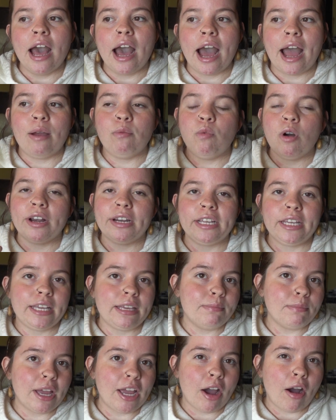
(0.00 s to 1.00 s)
I want to
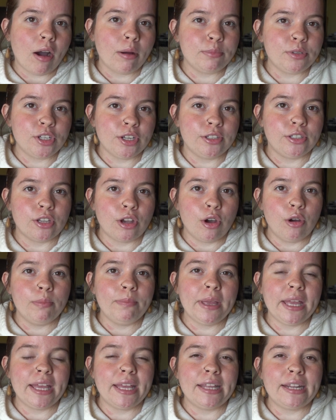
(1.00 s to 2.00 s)
keep my options
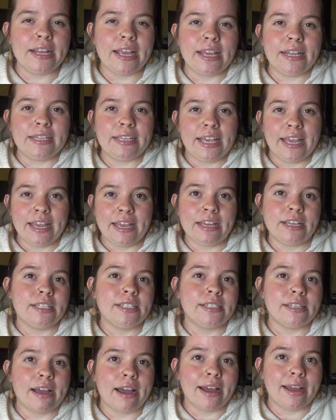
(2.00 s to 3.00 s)
open in
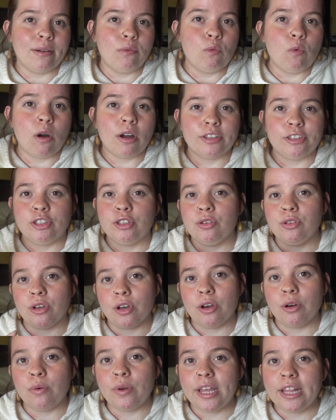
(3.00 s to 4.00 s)
case I want to
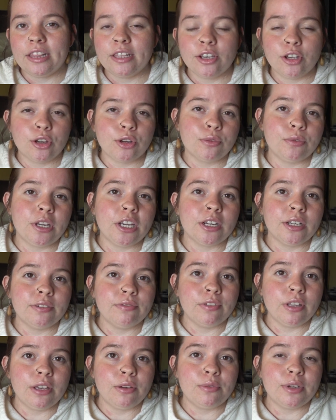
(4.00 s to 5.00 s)
go in the career
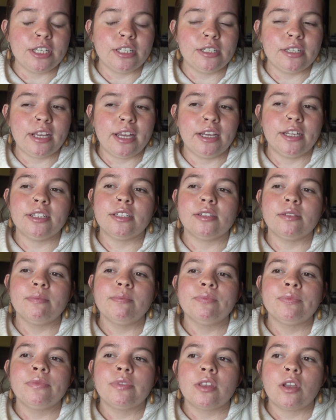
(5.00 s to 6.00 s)
of linguistics,
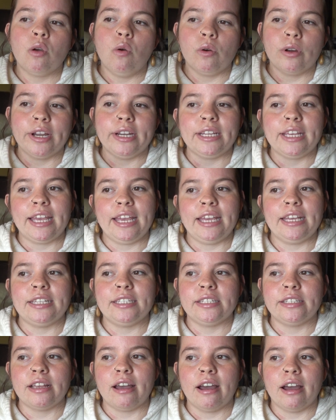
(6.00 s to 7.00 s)
or in
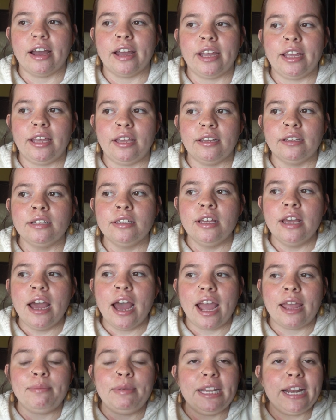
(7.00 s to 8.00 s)
case I
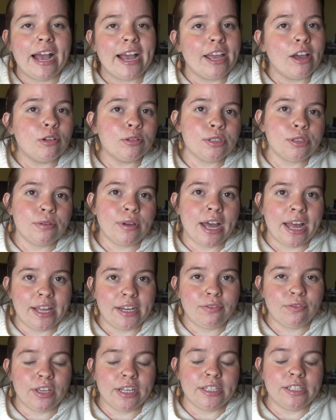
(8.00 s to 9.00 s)
also kind
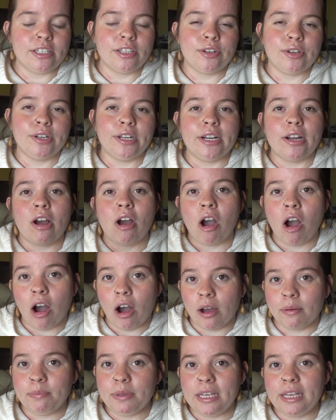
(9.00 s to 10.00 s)
of consider it a
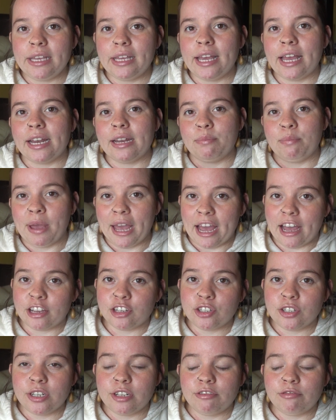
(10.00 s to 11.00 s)
hobby and a
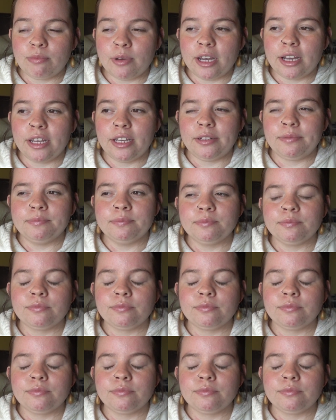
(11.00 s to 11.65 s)
passion of mine.